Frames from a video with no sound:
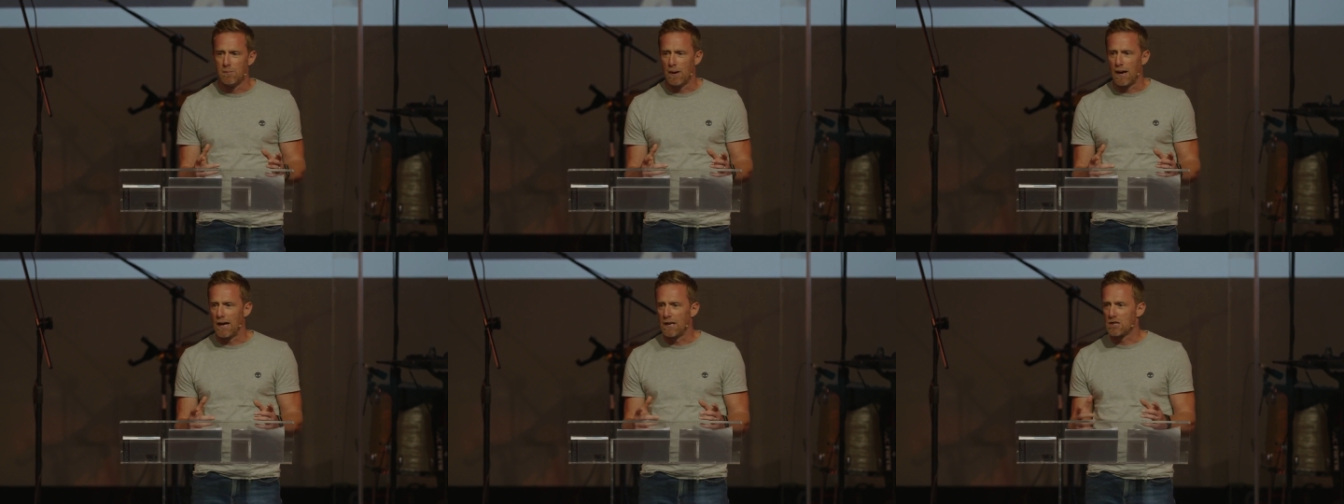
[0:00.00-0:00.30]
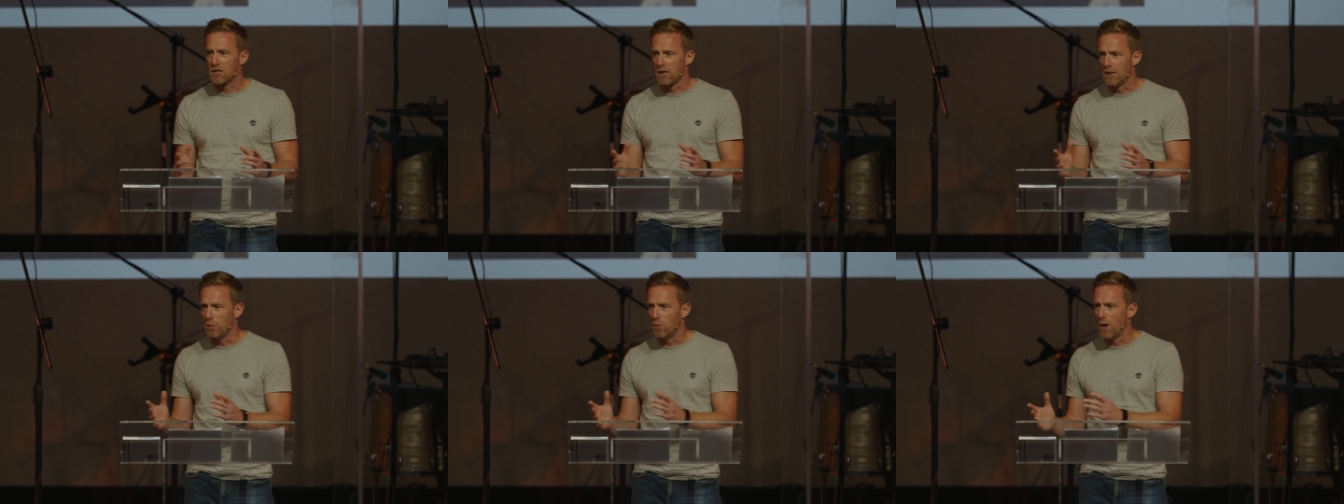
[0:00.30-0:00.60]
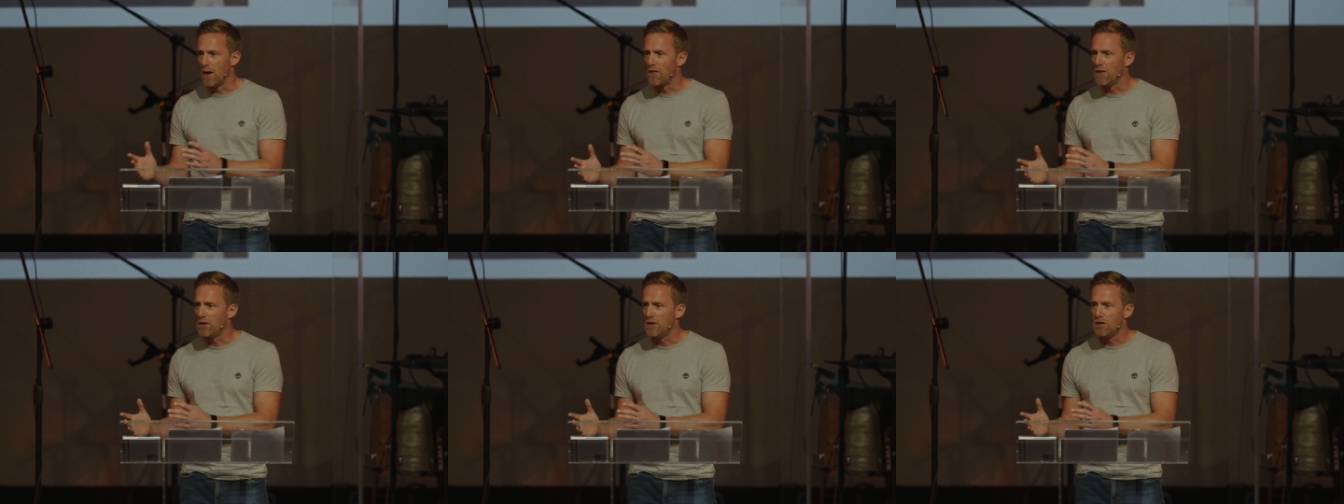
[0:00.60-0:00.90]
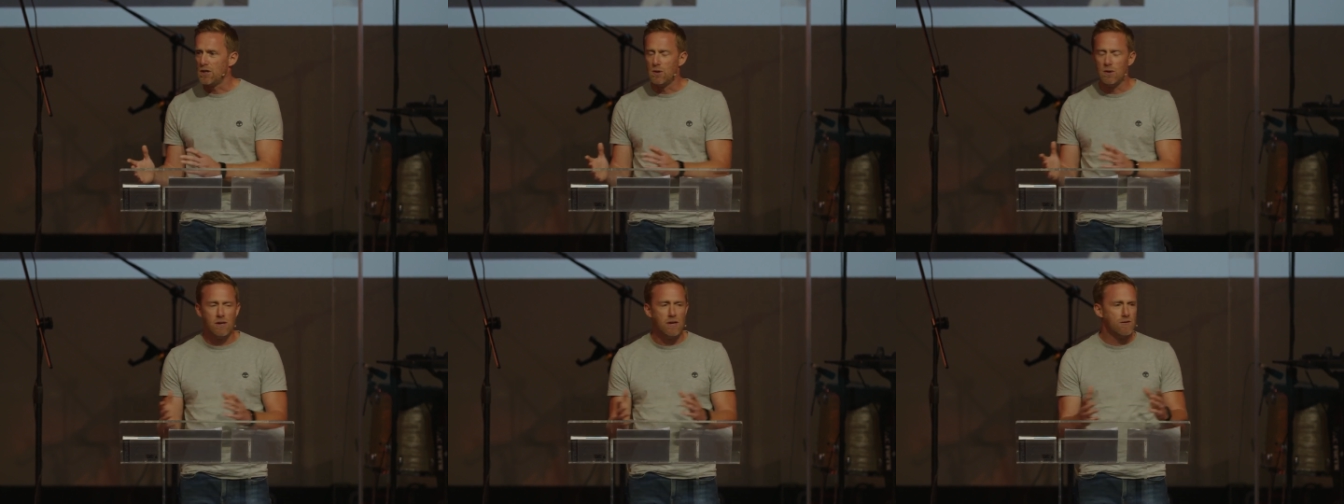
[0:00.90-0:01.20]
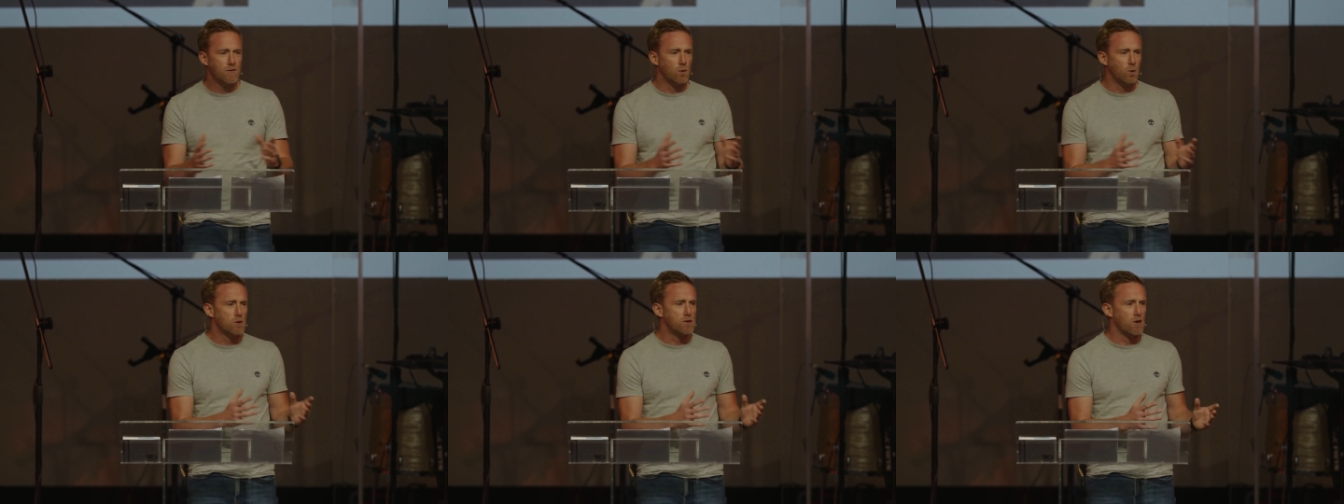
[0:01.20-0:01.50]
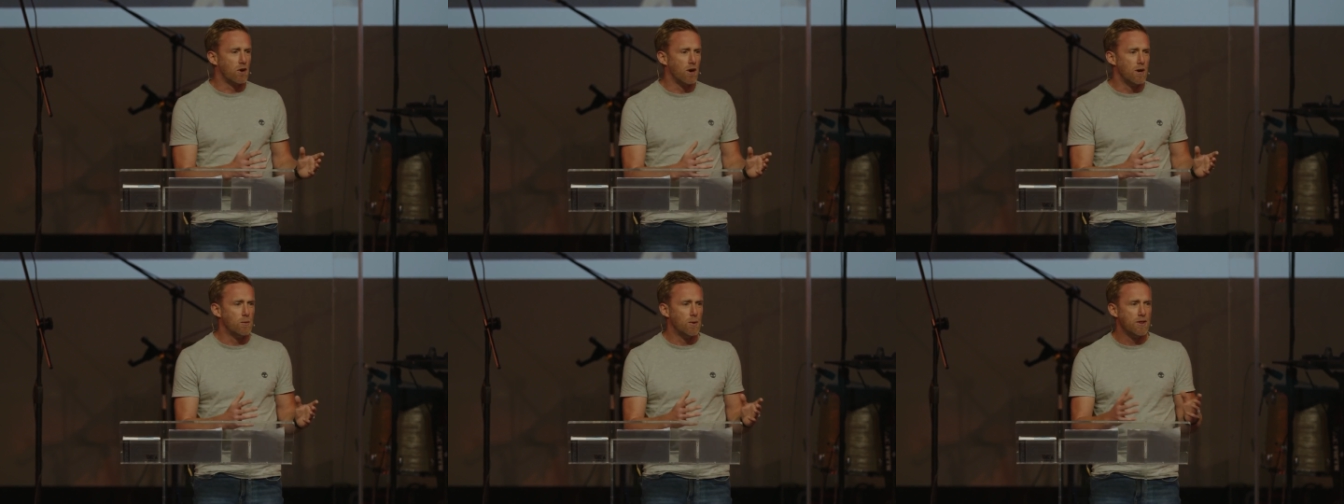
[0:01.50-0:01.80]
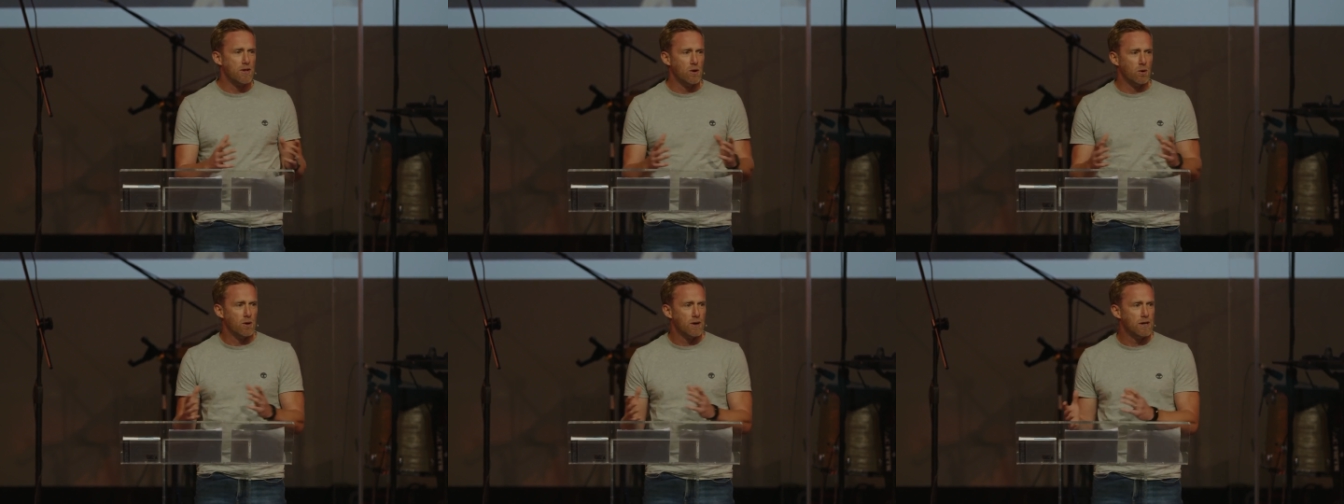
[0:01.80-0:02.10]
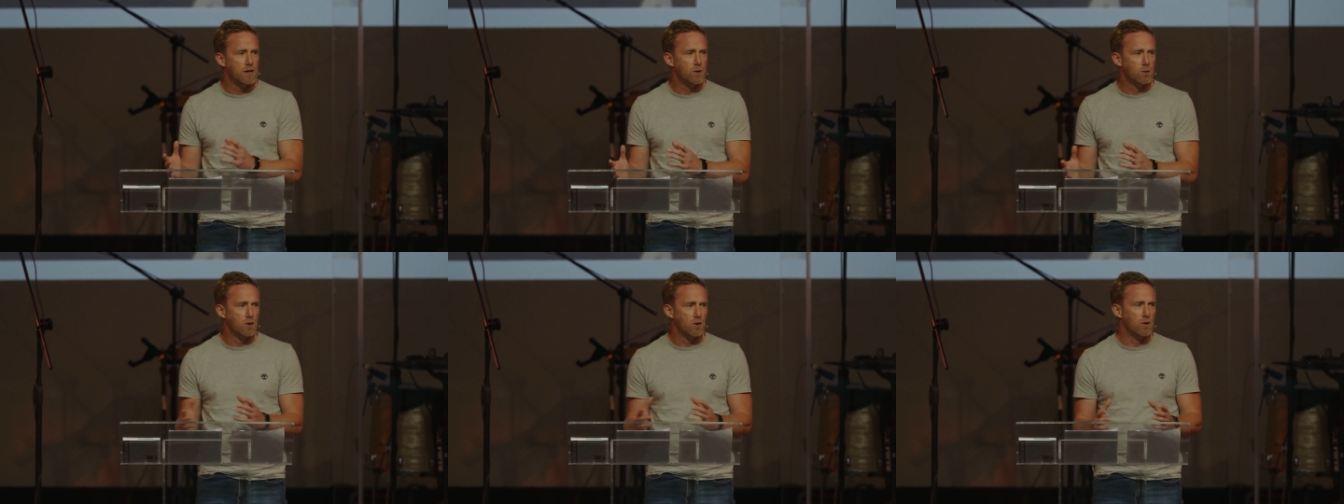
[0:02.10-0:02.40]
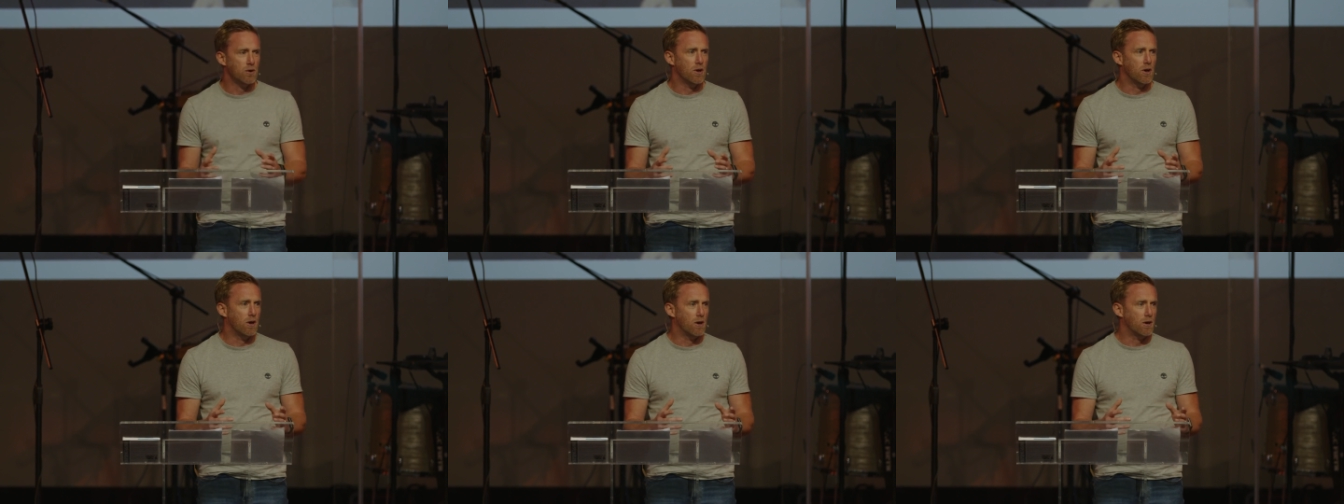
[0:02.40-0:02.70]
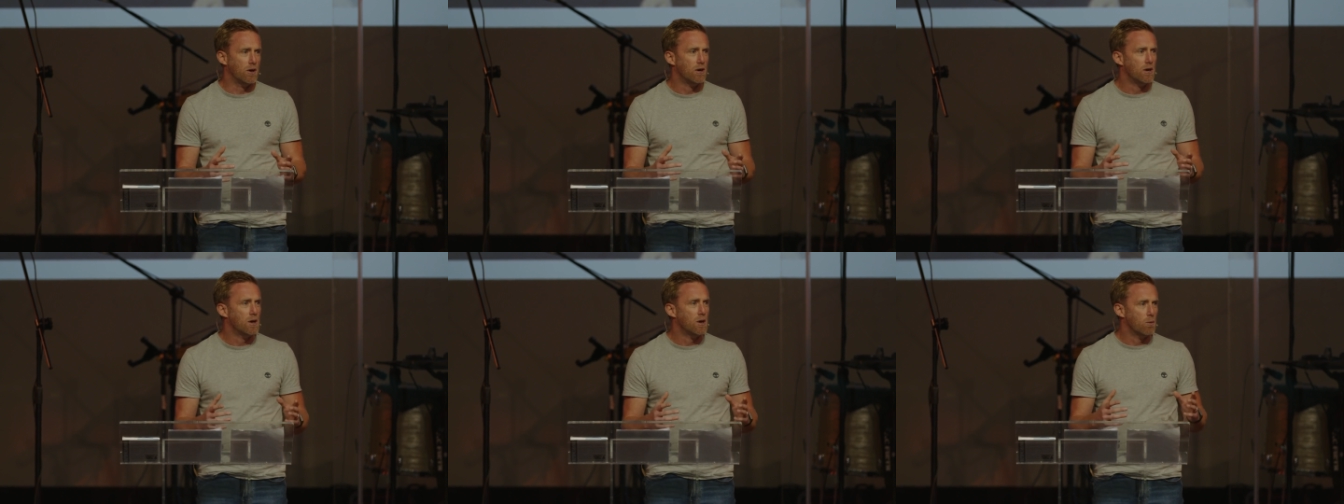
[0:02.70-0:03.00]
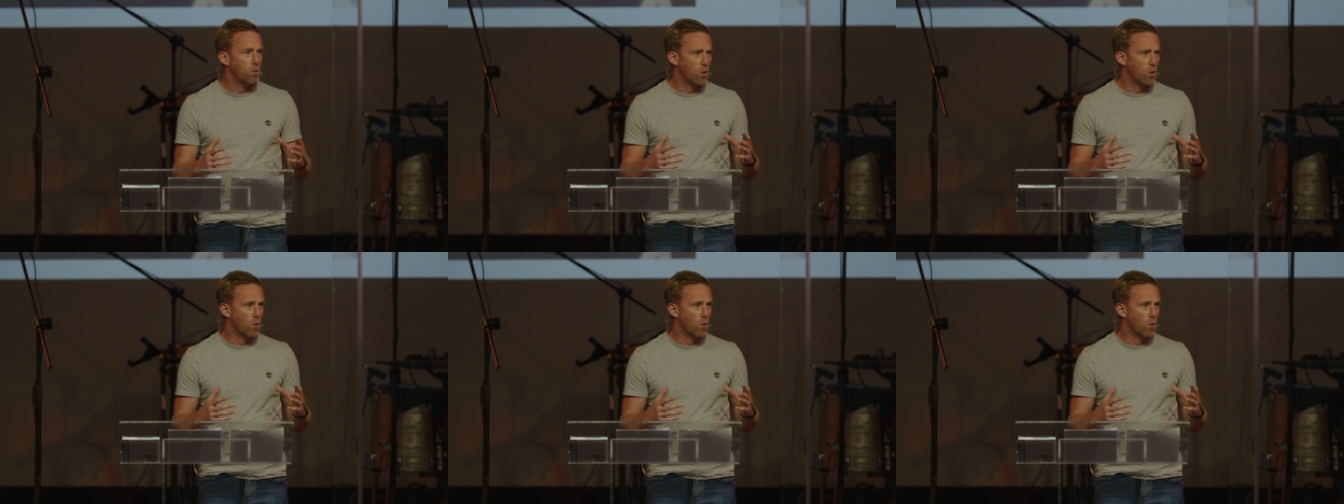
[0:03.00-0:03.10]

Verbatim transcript: But actually, whether you live or die, whether you're healed or not,